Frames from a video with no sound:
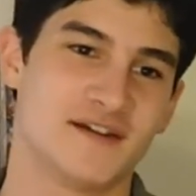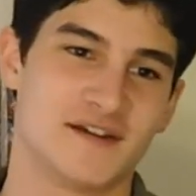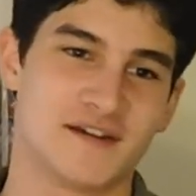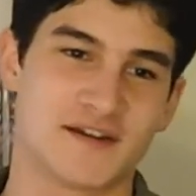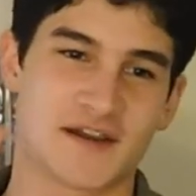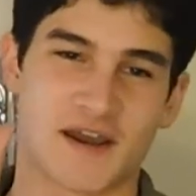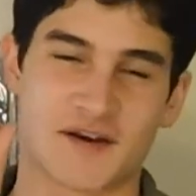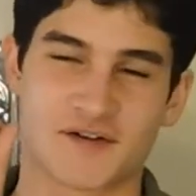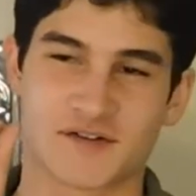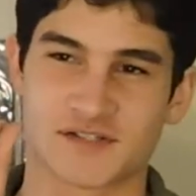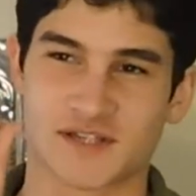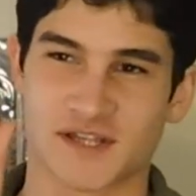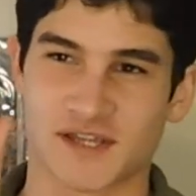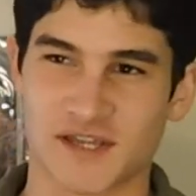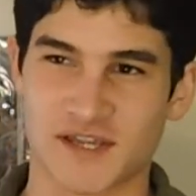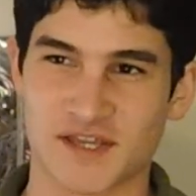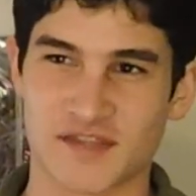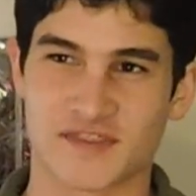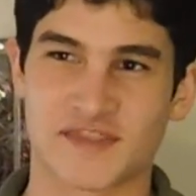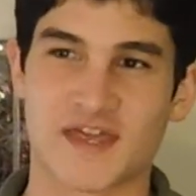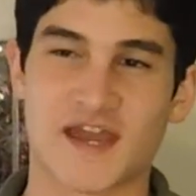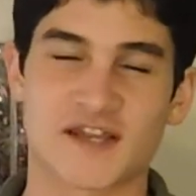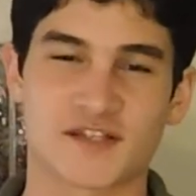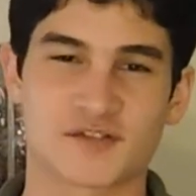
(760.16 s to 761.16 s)
I was like,
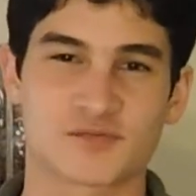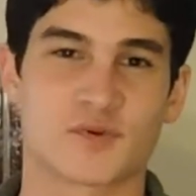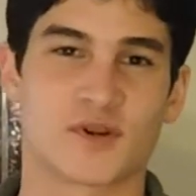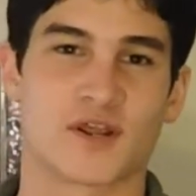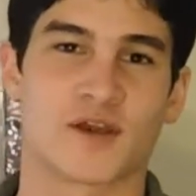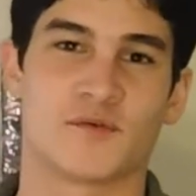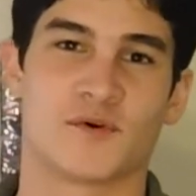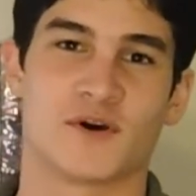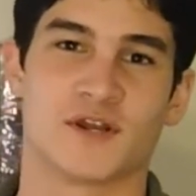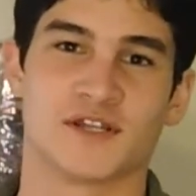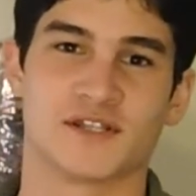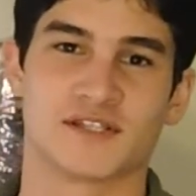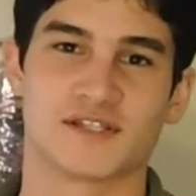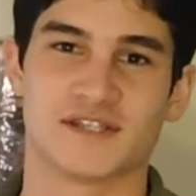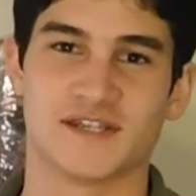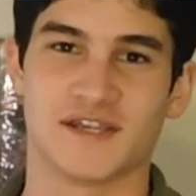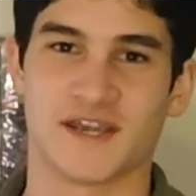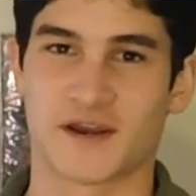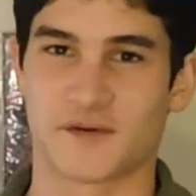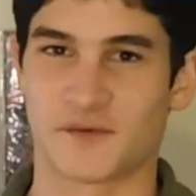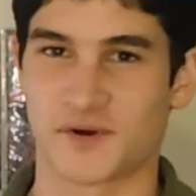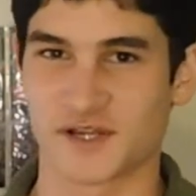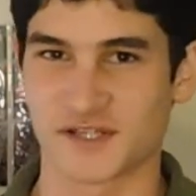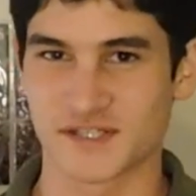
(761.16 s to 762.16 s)
that's what I want to see.
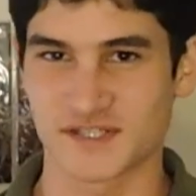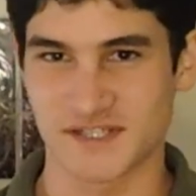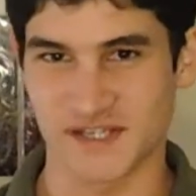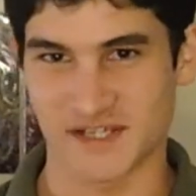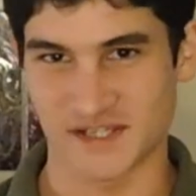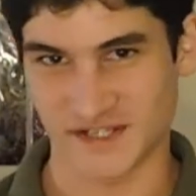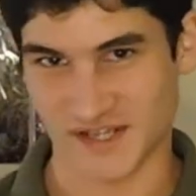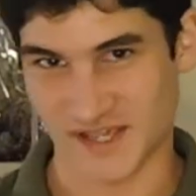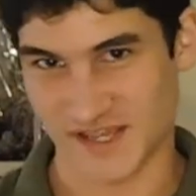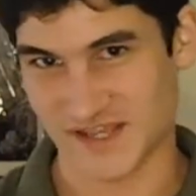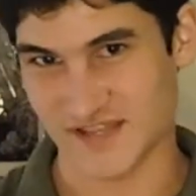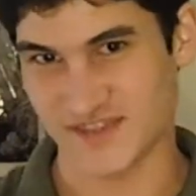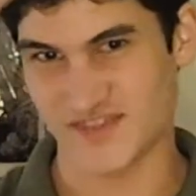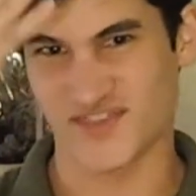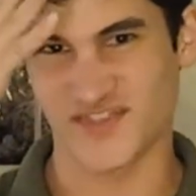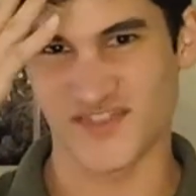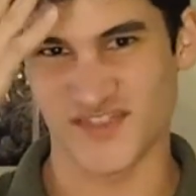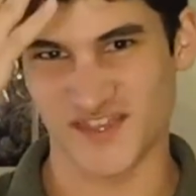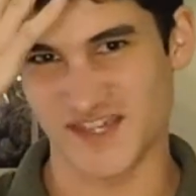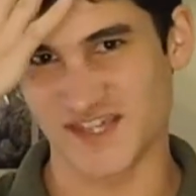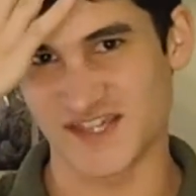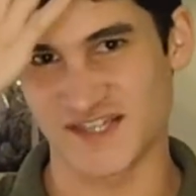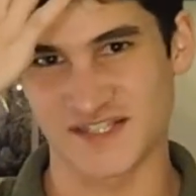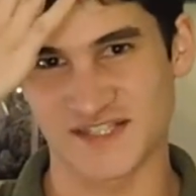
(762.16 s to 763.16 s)
I want to see it like
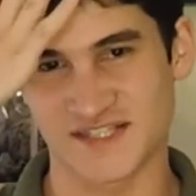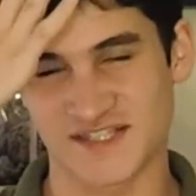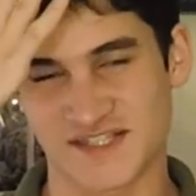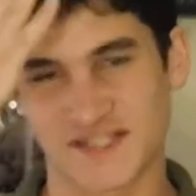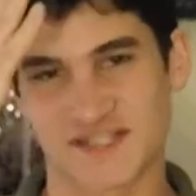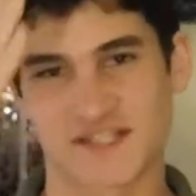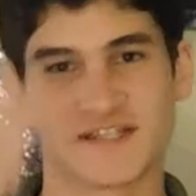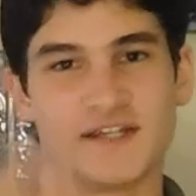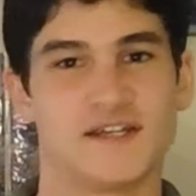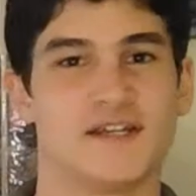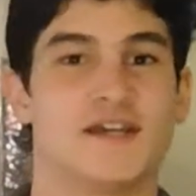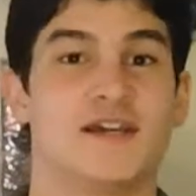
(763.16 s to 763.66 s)
this.